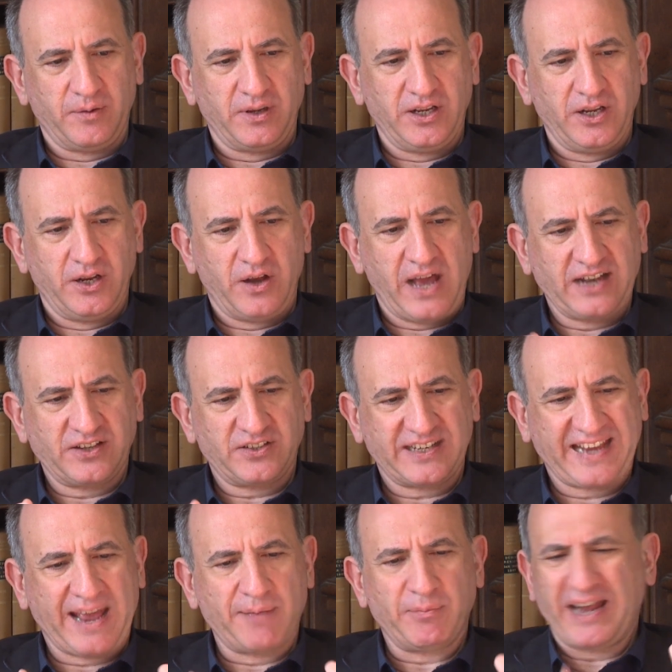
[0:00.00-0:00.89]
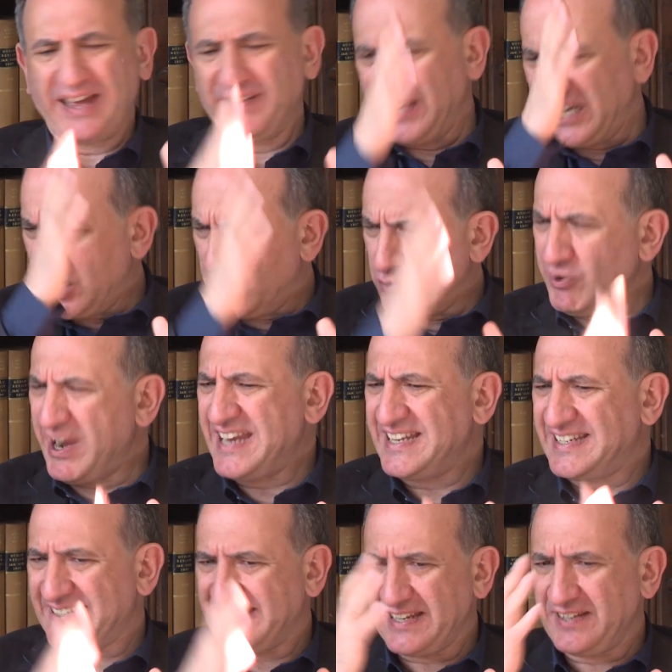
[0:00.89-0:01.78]
you know, Alistair Campbell had the
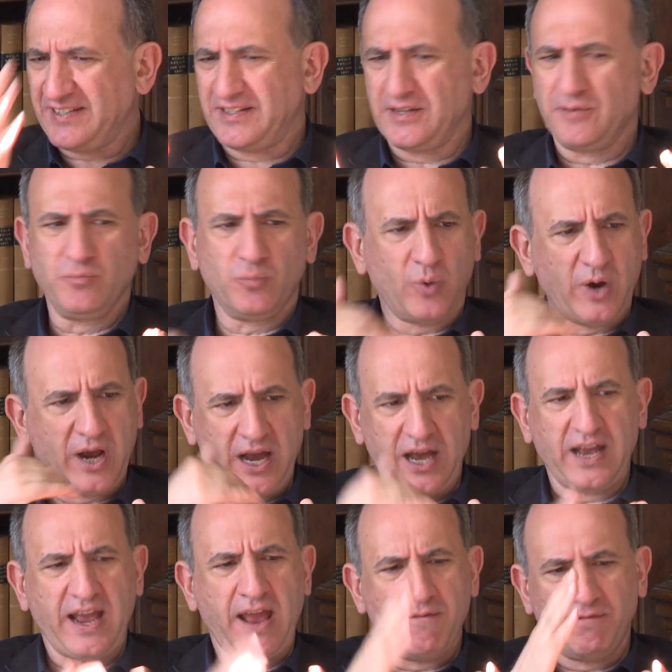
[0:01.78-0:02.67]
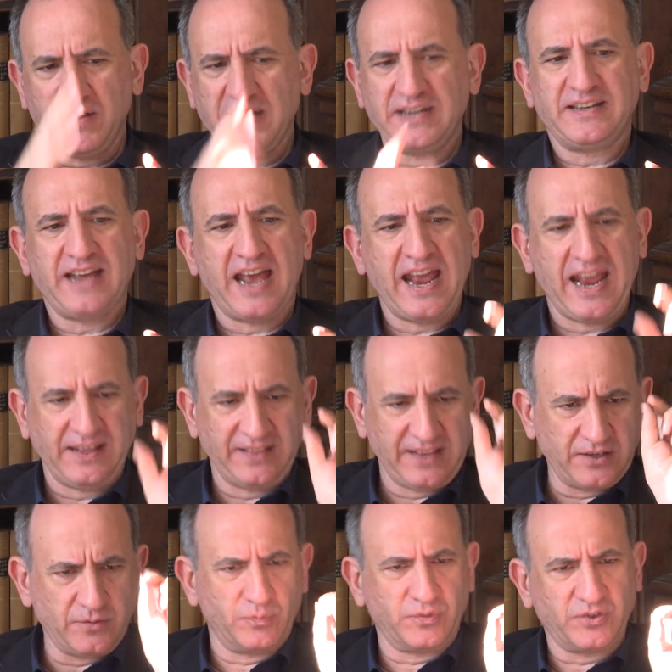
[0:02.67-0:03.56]
grid system where every day
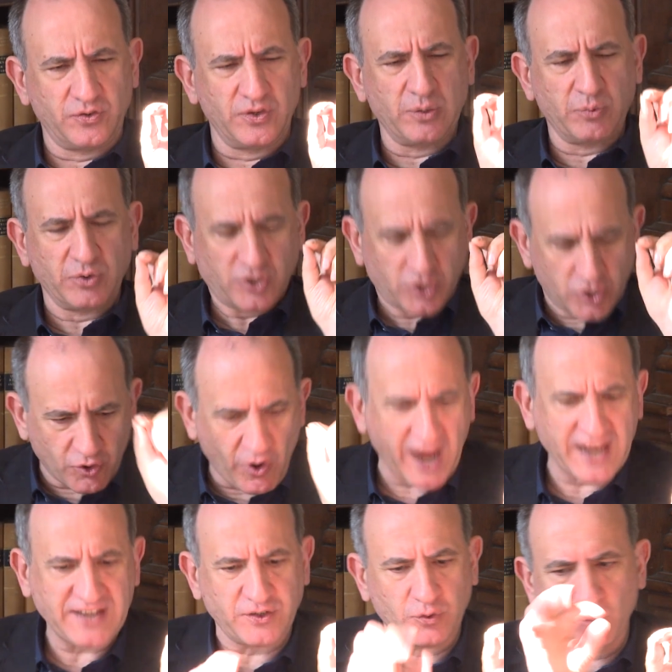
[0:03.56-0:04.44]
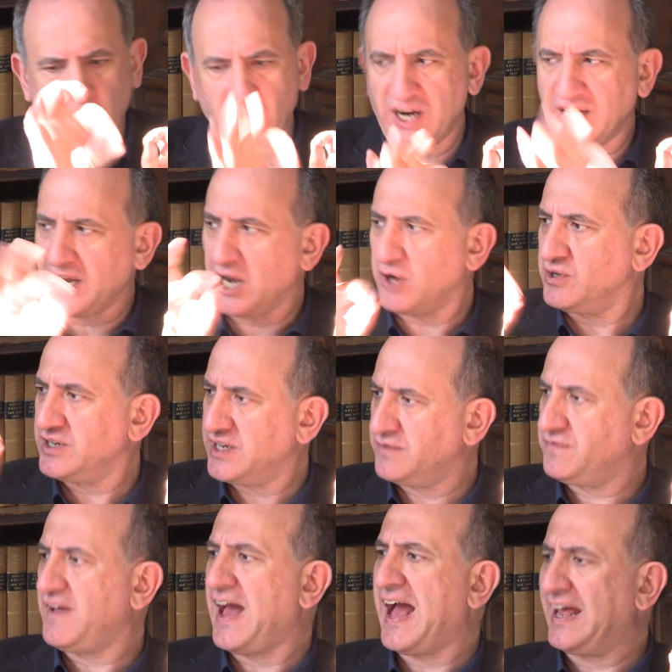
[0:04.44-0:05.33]
they, they would try to work out in
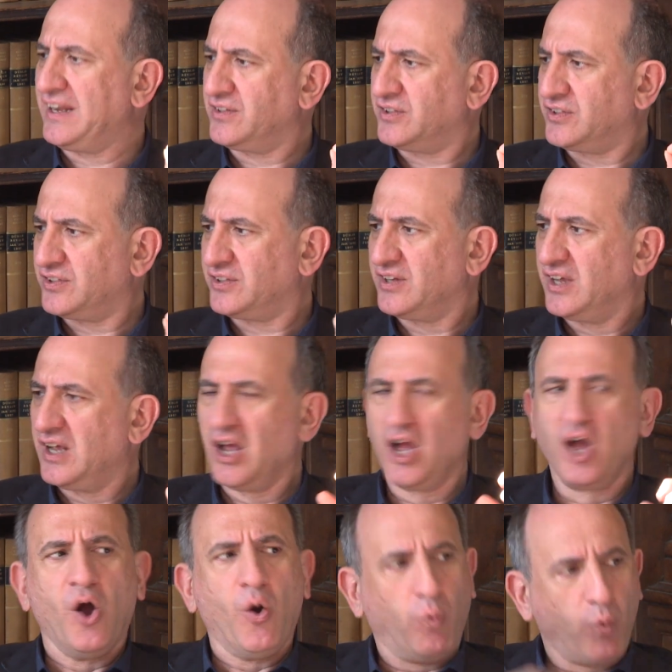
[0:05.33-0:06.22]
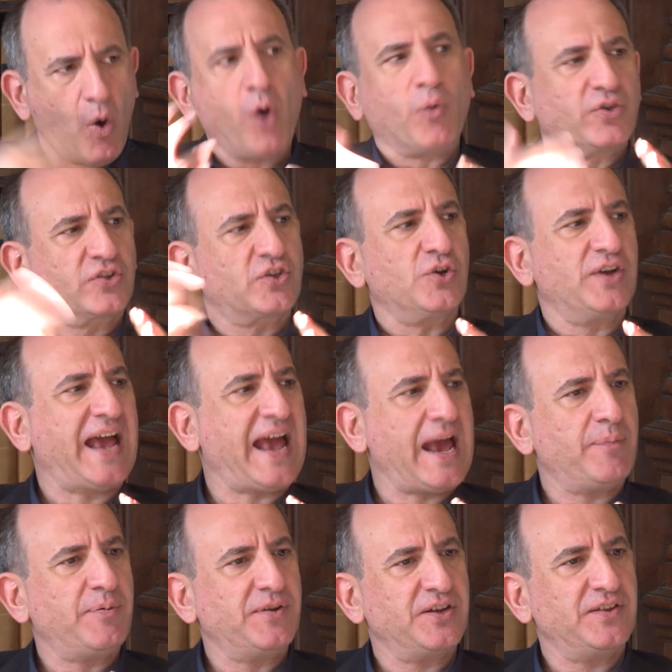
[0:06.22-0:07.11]
advance what was going to
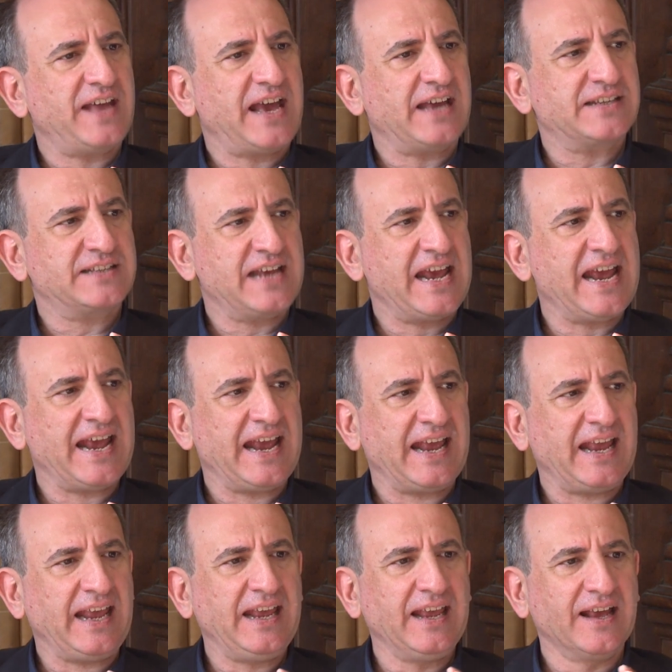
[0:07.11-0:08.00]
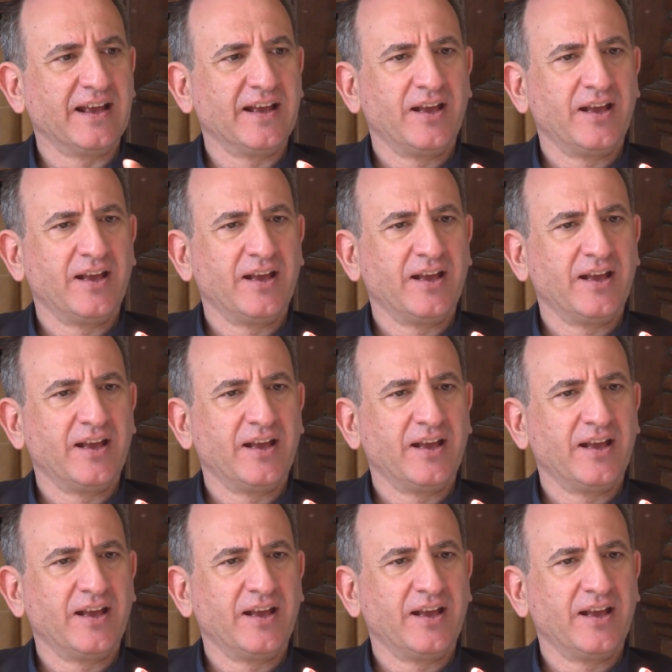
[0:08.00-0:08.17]
happen on that day,